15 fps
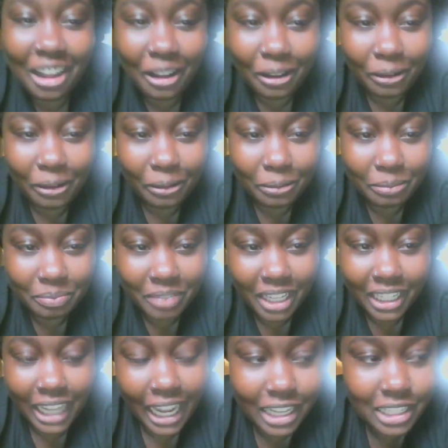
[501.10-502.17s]

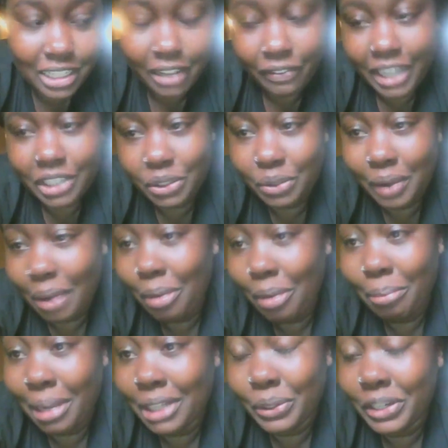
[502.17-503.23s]
a lot of the stuff I do,
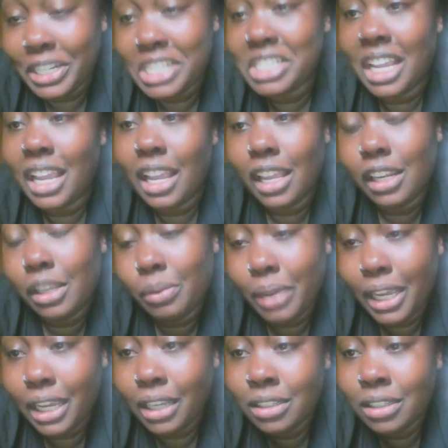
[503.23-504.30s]
I want my daughter to see it
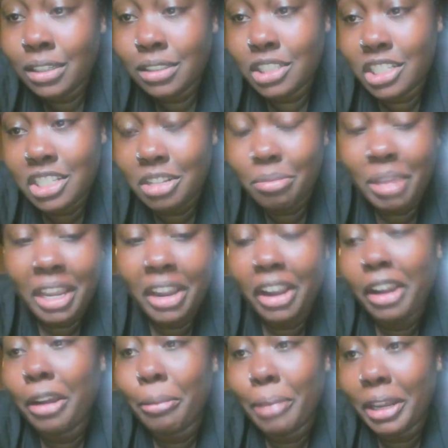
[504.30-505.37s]
anyway, just to make
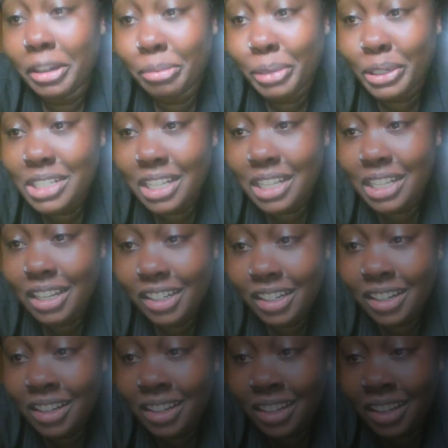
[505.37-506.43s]
her a better person.